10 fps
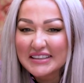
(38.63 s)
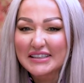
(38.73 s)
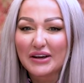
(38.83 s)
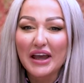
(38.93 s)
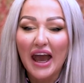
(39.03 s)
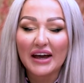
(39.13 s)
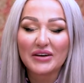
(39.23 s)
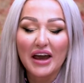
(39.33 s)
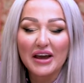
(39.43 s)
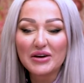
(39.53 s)
So
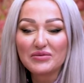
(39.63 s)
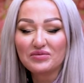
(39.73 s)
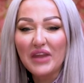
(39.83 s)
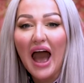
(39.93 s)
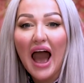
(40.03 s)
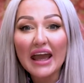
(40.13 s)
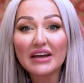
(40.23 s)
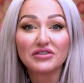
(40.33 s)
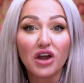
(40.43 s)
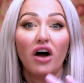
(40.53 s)
yeah,
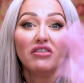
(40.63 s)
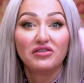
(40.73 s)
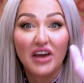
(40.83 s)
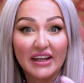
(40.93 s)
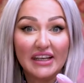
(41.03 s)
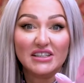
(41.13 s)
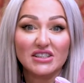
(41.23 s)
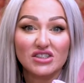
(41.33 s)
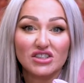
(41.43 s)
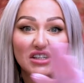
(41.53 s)
I've not
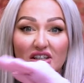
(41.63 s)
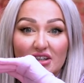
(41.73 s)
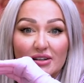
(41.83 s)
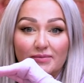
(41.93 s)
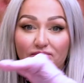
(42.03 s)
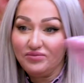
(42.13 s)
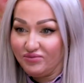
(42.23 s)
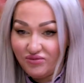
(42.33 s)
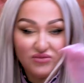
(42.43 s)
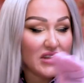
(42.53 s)
finished
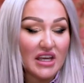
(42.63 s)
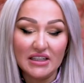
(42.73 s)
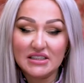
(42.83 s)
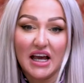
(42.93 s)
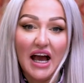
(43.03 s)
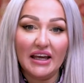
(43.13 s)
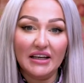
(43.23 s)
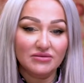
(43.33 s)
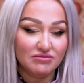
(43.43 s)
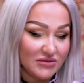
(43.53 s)
the
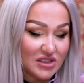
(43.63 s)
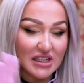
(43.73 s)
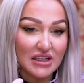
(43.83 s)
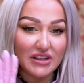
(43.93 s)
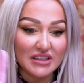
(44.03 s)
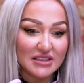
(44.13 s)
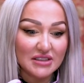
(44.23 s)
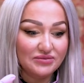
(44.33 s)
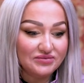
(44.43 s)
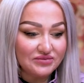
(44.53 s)
entire series.